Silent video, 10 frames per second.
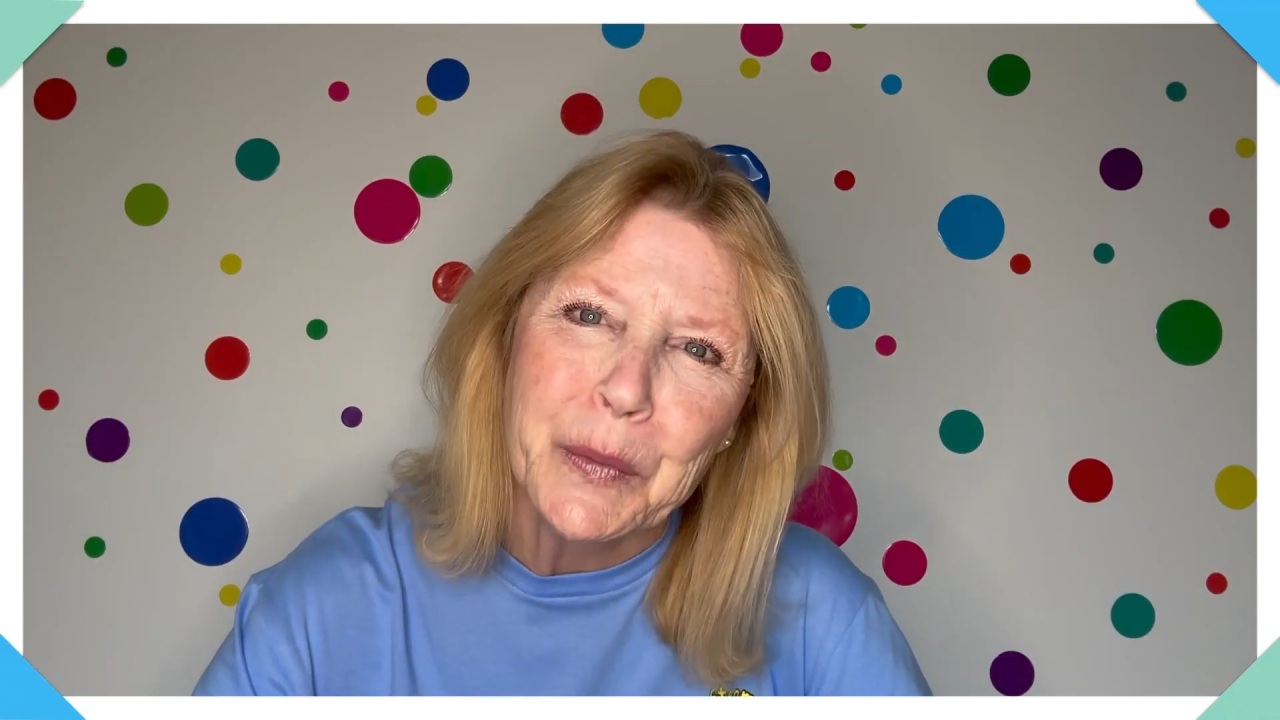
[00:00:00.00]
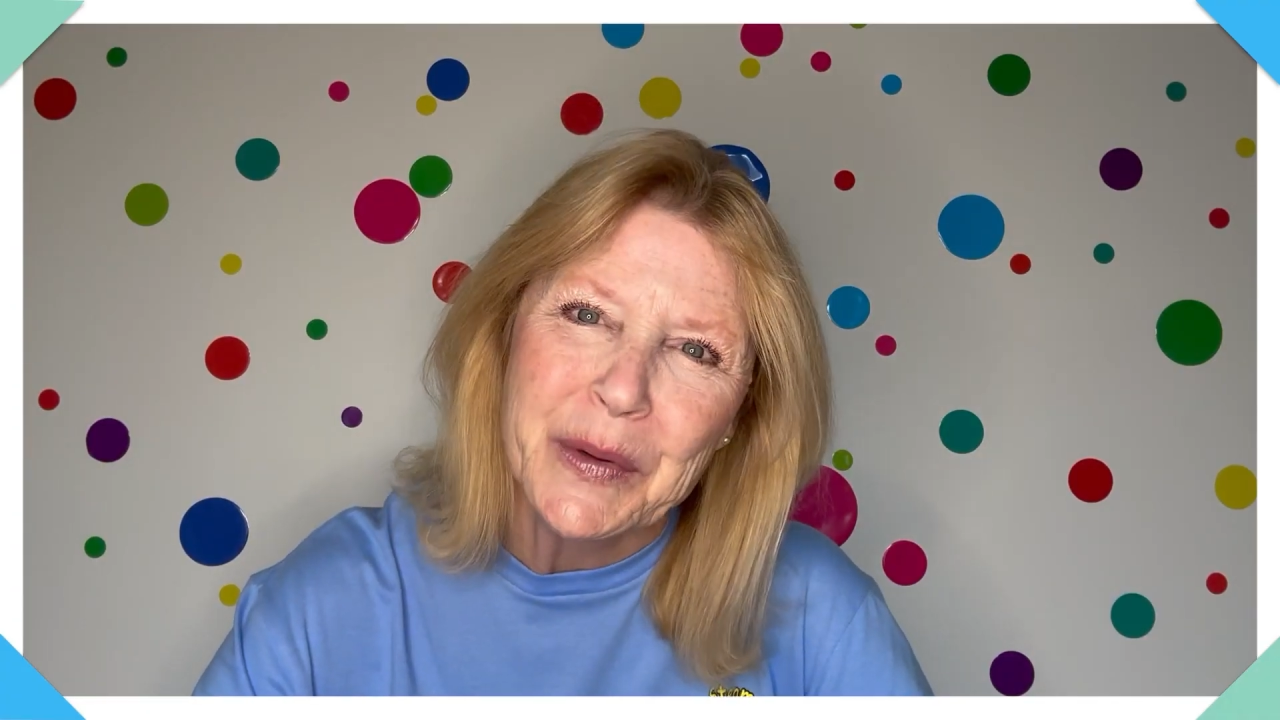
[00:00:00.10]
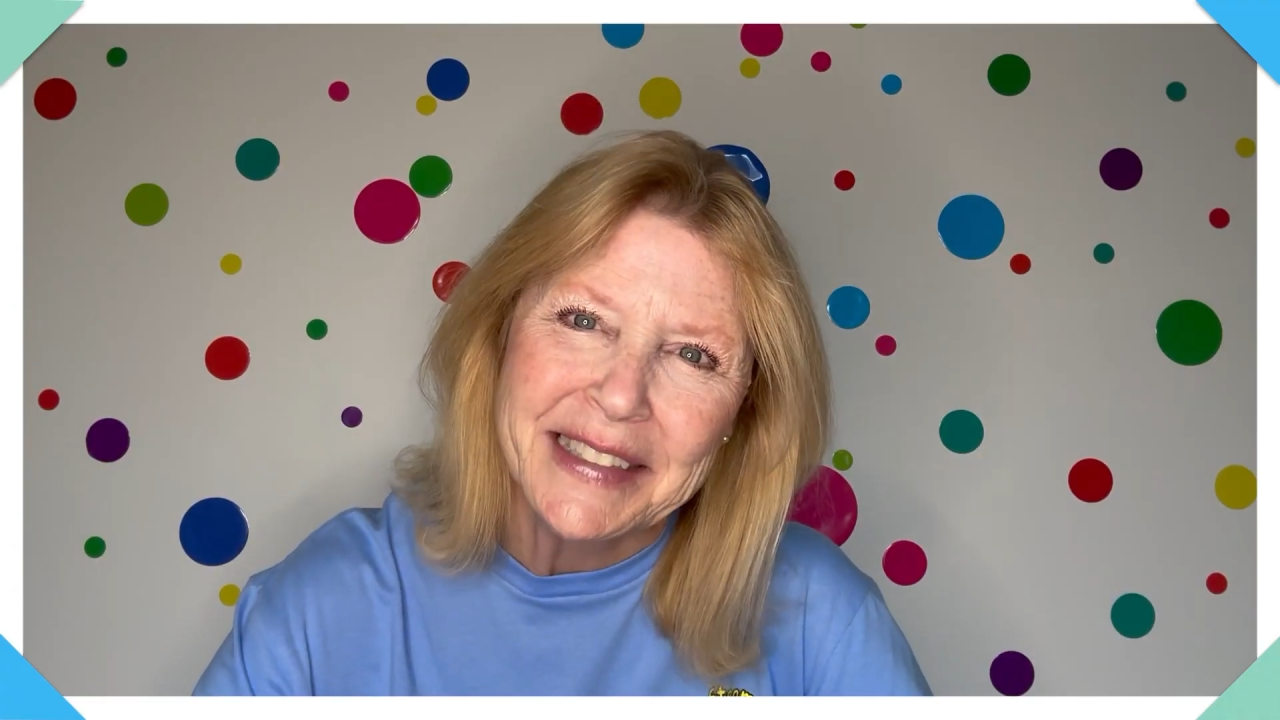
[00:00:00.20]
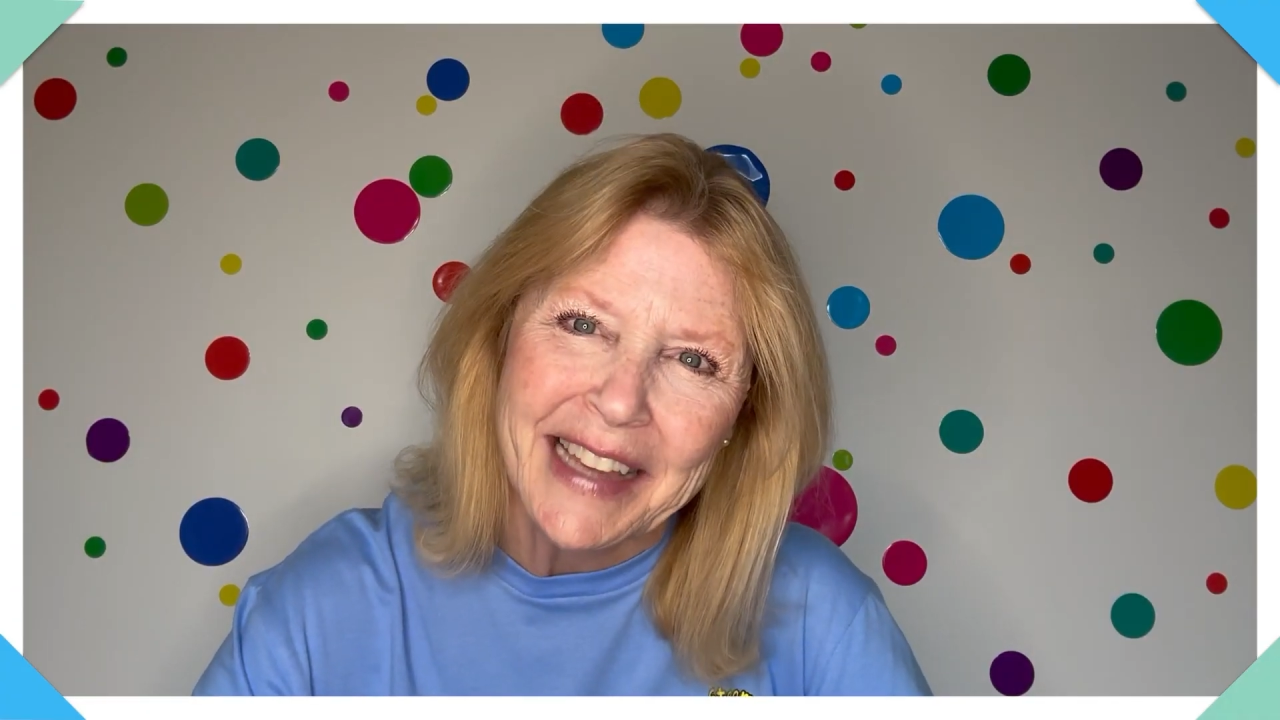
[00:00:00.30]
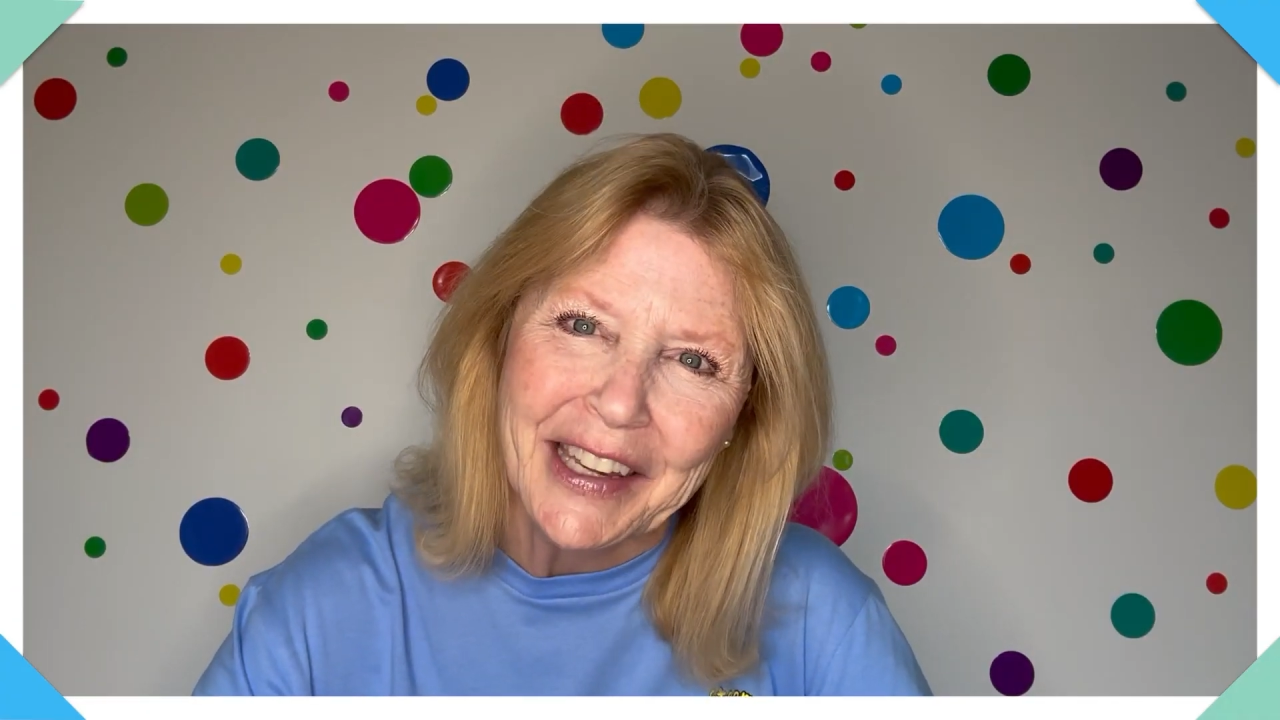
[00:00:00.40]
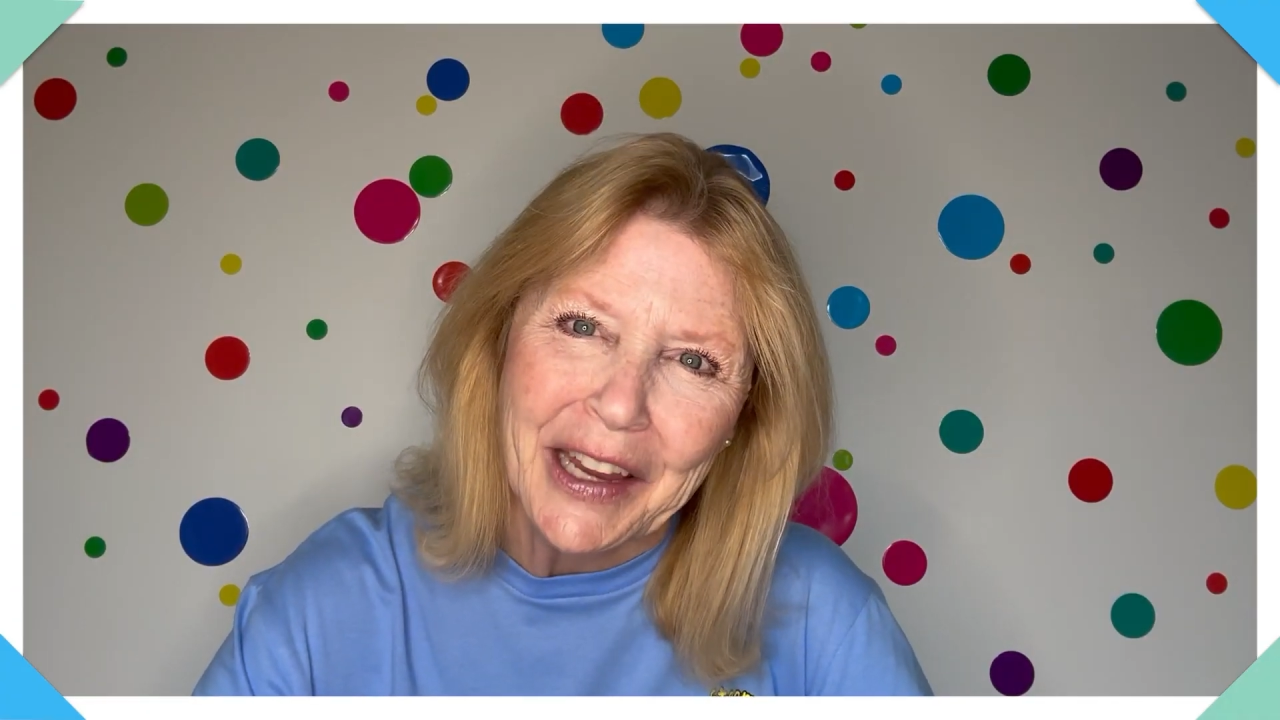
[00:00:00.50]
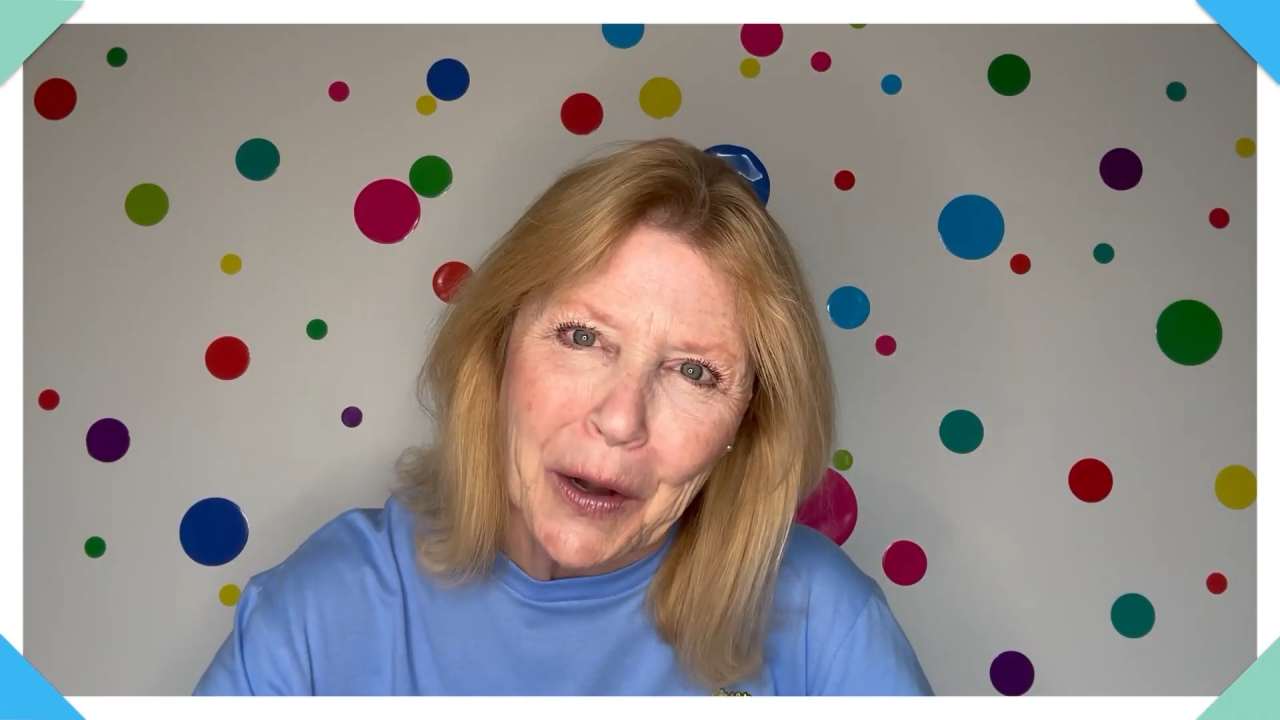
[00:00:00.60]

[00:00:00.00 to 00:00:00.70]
reciting